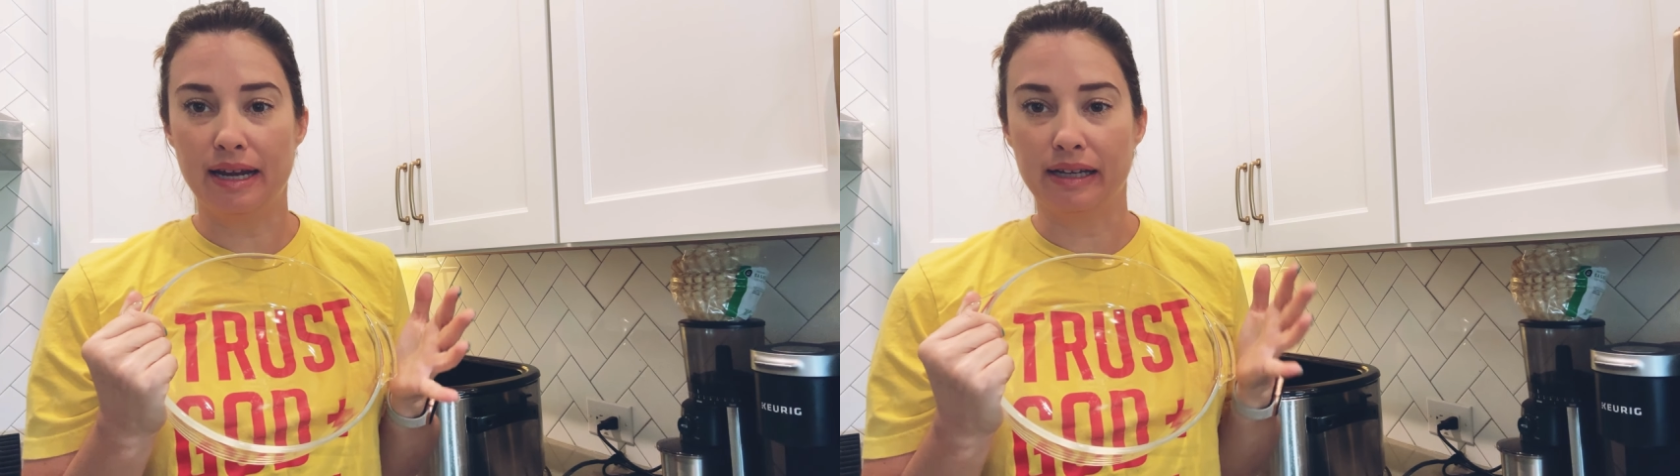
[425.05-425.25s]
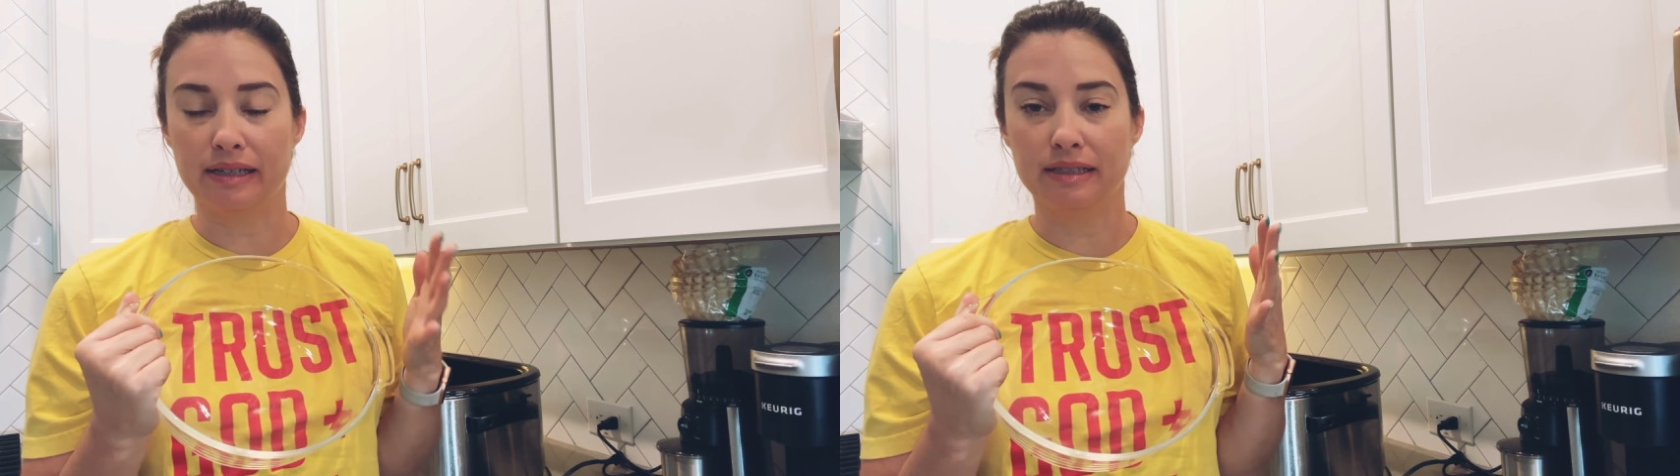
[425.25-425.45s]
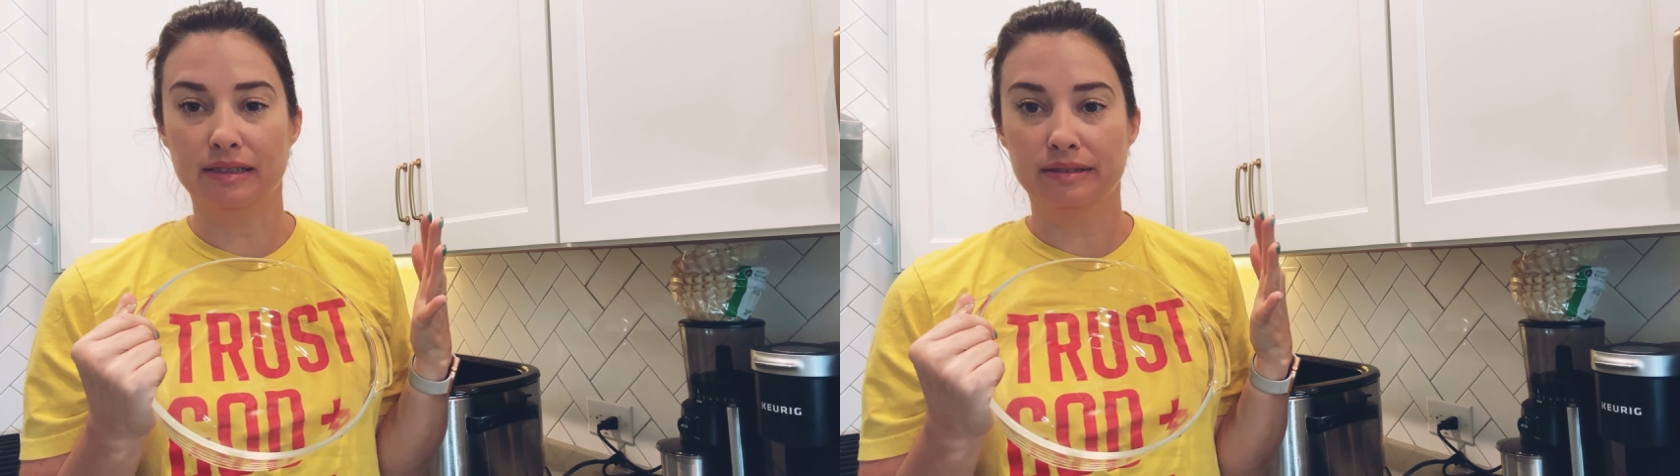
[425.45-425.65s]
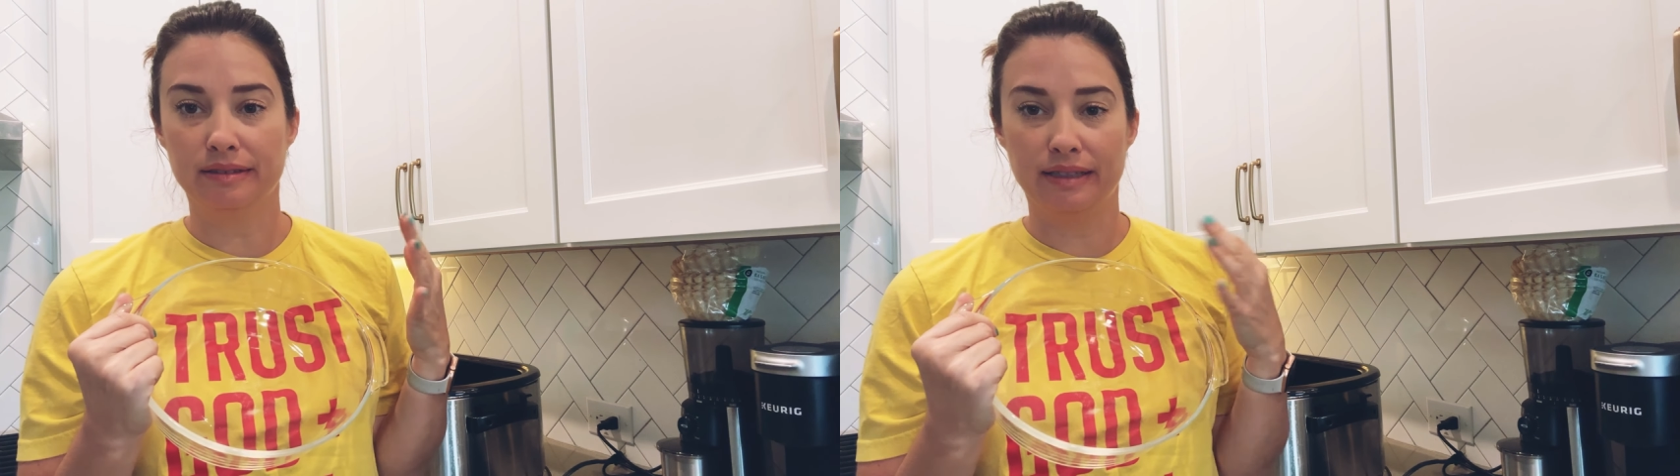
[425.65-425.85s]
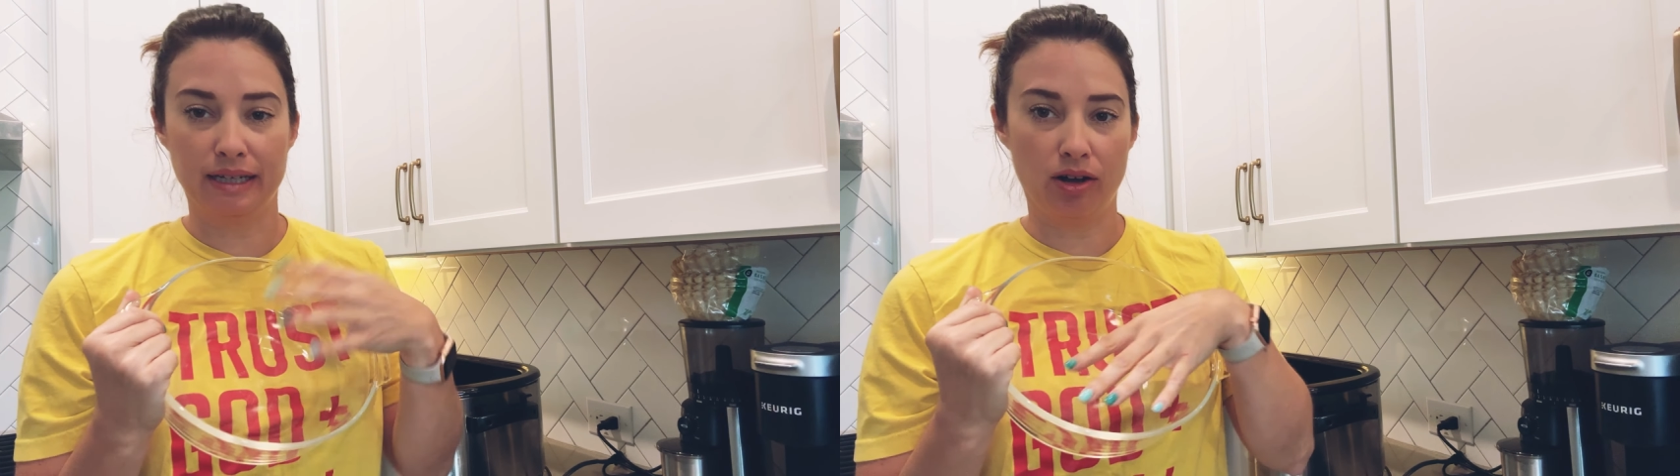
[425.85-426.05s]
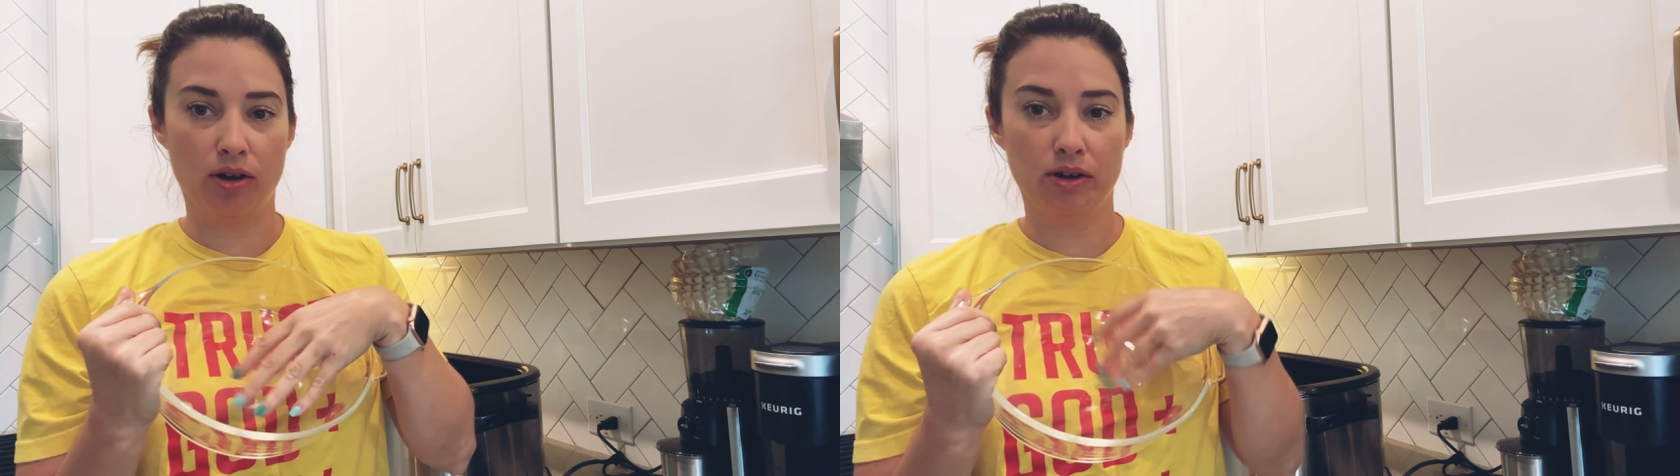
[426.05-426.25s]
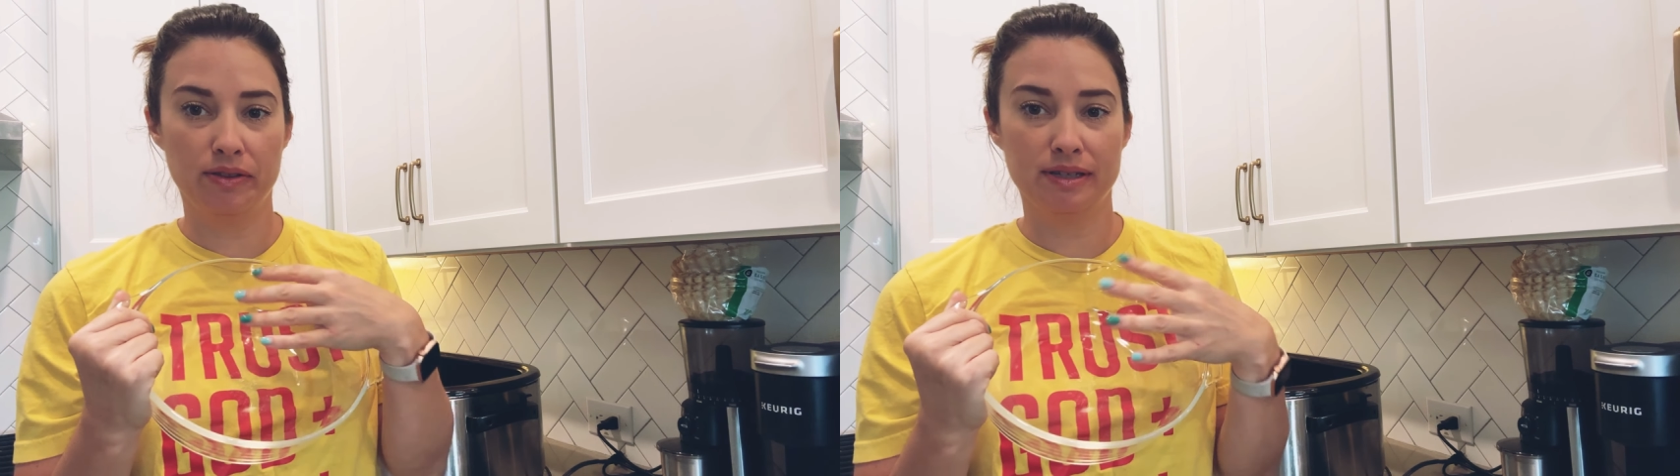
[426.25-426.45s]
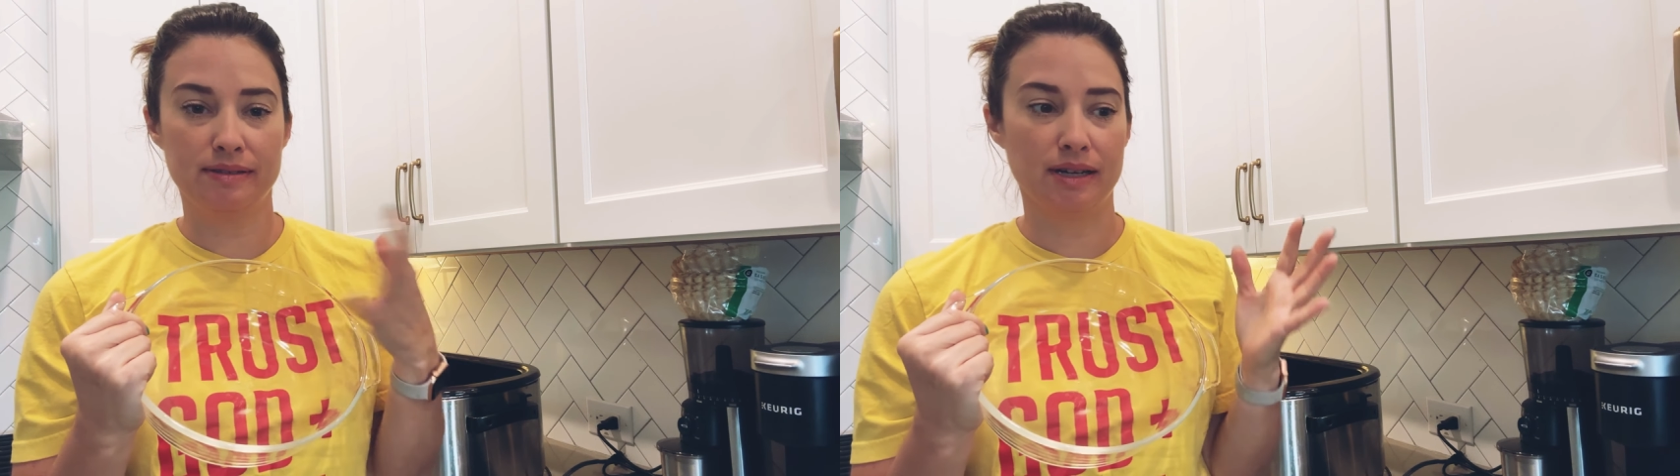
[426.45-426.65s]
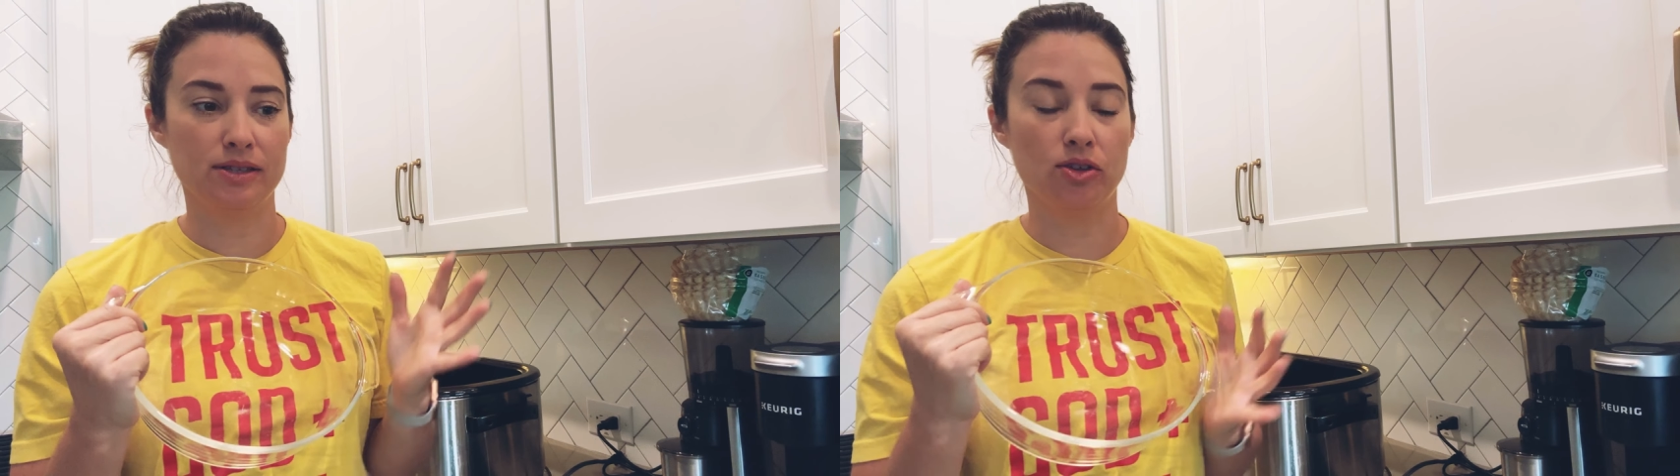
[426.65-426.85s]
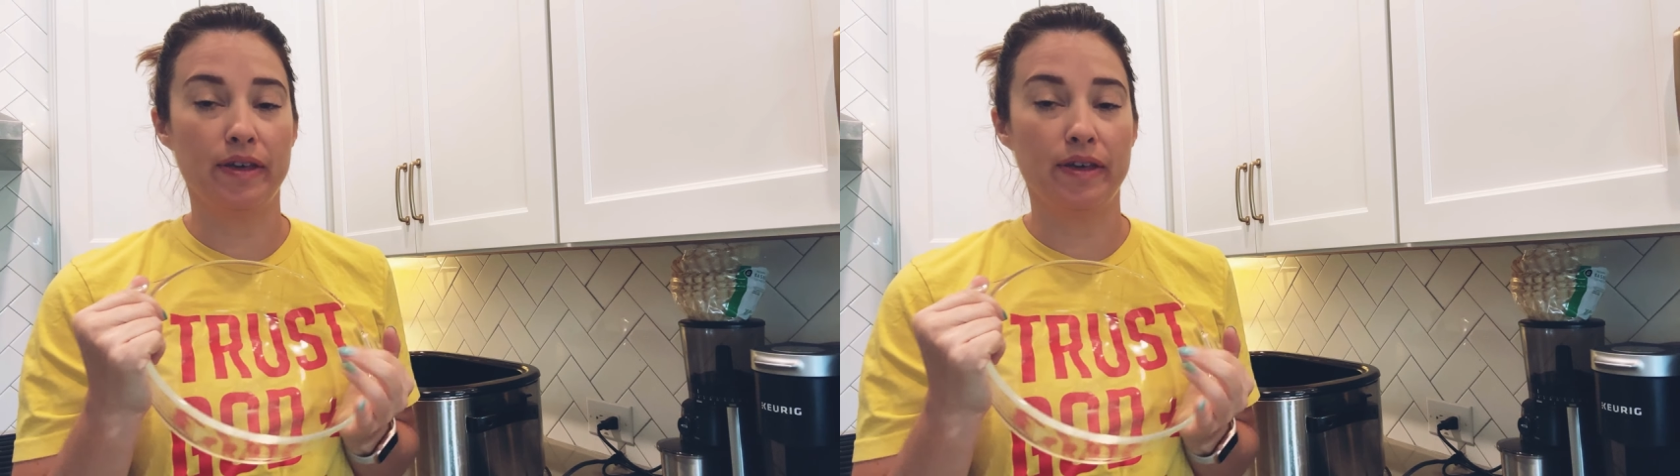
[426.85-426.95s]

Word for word: and get all of this done so